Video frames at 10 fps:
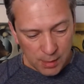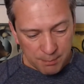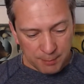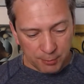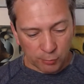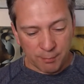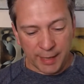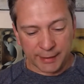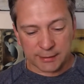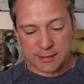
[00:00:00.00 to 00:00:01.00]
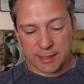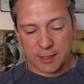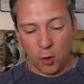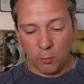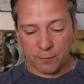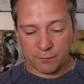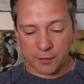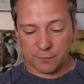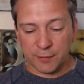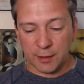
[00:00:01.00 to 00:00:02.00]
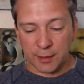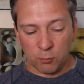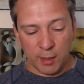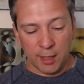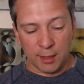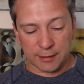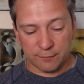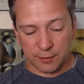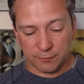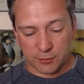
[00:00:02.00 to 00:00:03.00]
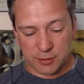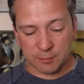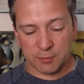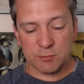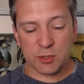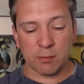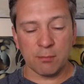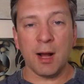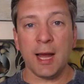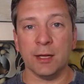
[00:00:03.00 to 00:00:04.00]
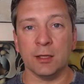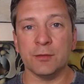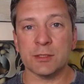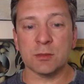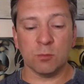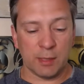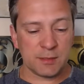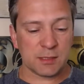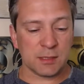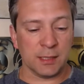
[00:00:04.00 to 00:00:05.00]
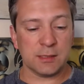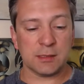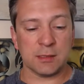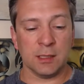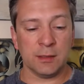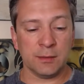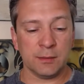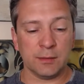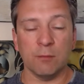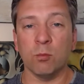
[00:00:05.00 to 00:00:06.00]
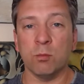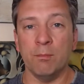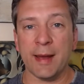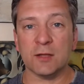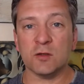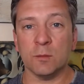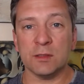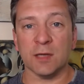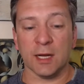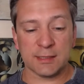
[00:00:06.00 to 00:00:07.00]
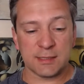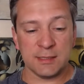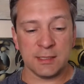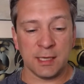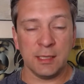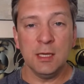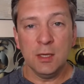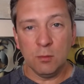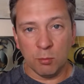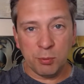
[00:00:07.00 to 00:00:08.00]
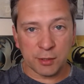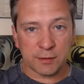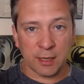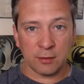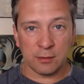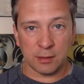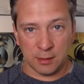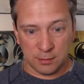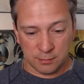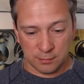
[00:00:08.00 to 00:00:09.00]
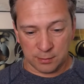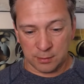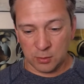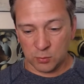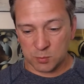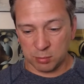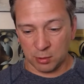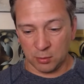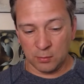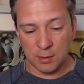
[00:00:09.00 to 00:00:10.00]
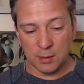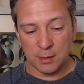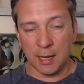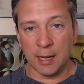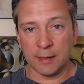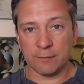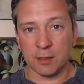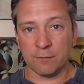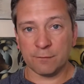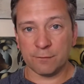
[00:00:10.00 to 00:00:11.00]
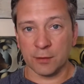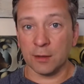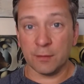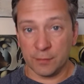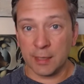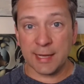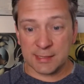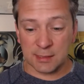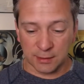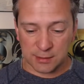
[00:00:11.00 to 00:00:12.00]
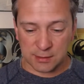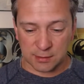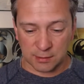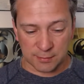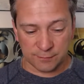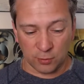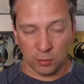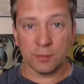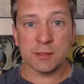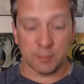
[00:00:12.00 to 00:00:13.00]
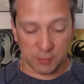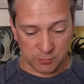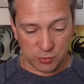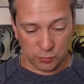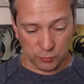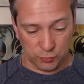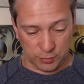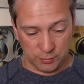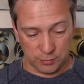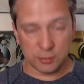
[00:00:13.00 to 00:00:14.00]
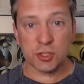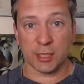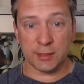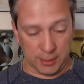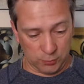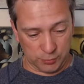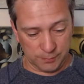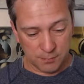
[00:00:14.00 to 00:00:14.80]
People are reminded to stay home if they're feeling unwell, even if their symptoms are mild. There's a website, uh, manitoba dot C A. We'll put it down in the notes below. Uh, if uh, it has a list of all the symptoms, so you can check that out.